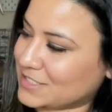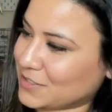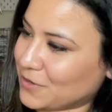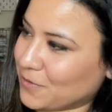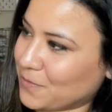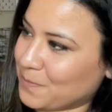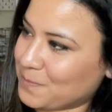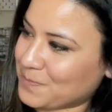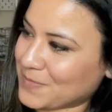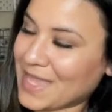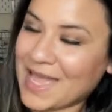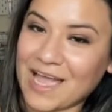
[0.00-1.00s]
So
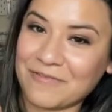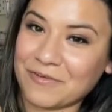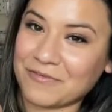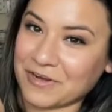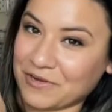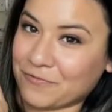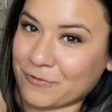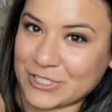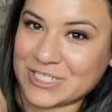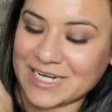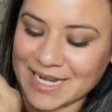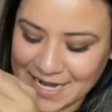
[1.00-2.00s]
I feel very
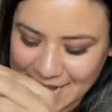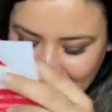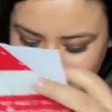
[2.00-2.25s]
fortunate.